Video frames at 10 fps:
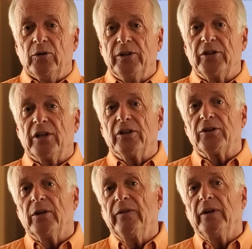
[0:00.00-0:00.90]
as the
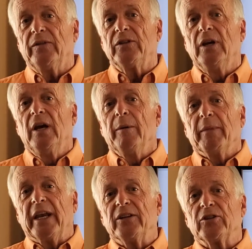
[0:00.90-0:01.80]
Conservatives managed